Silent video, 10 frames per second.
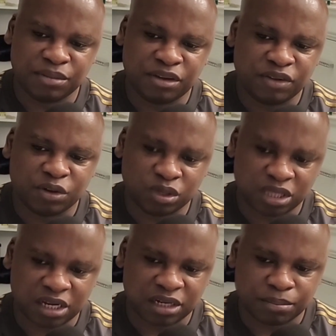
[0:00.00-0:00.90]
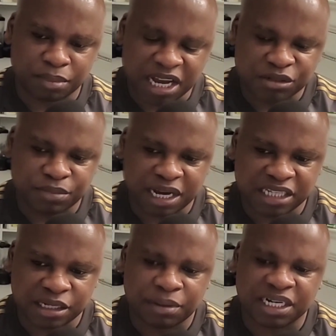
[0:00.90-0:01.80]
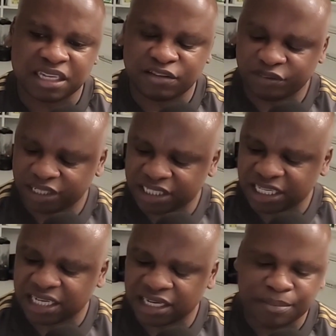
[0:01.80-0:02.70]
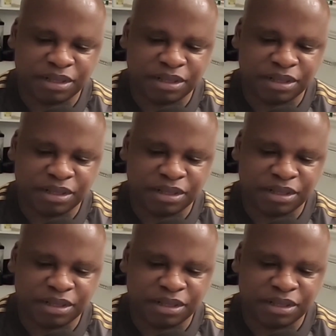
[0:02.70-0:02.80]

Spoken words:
even without much budget, but if it can,